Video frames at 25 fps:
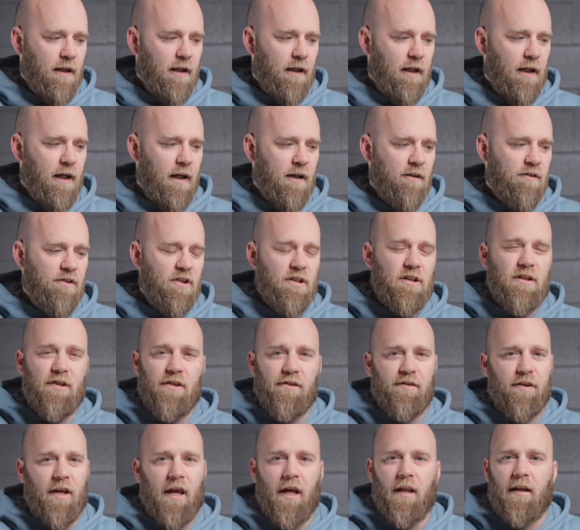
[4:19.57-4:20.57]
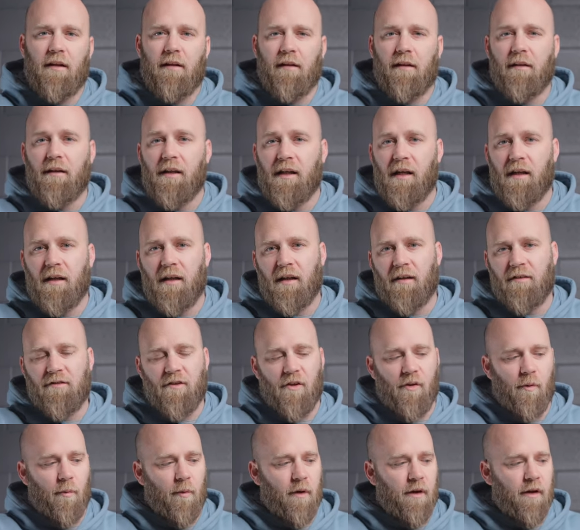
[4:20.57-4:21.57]
And she just sat in there next
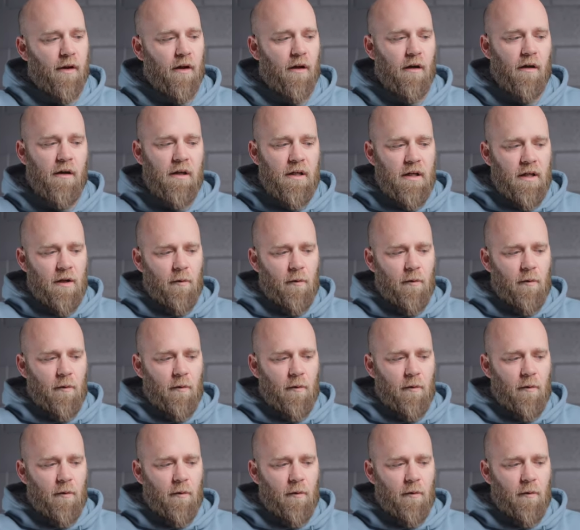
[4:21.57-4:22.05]
to the window.